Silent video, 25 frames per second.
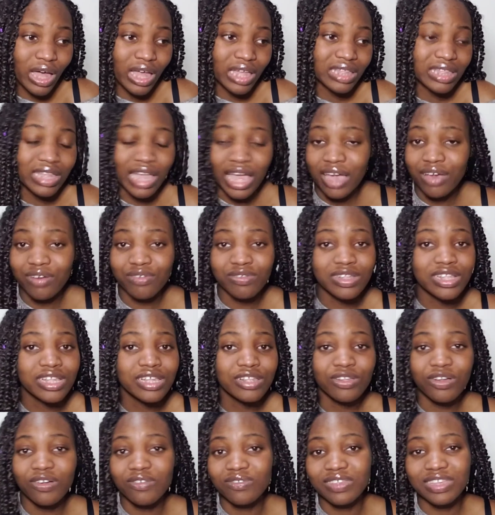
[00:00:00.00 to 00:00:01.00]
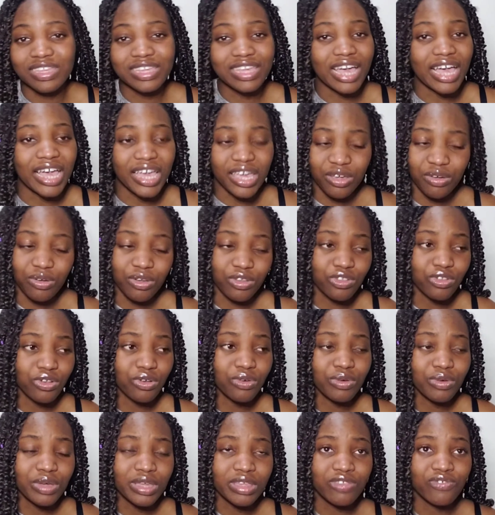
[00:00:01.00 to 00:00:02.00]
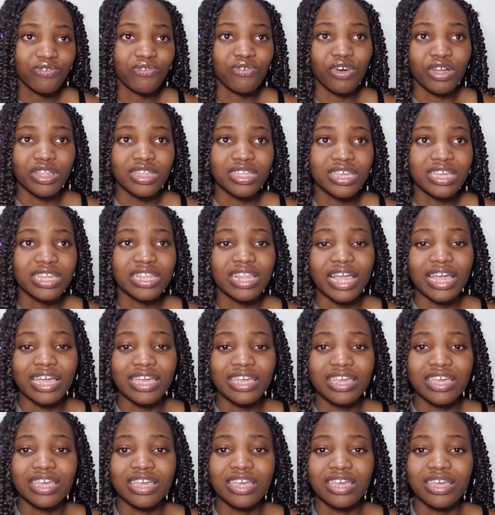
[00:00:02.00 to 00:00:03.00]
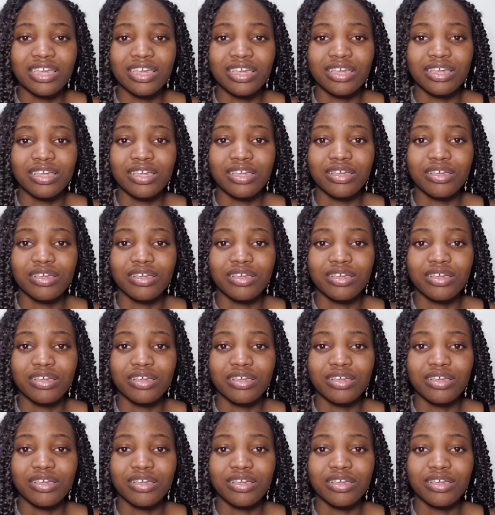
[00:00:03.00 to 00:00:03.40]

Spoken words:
And I really love the guy. He was always funny. Like, he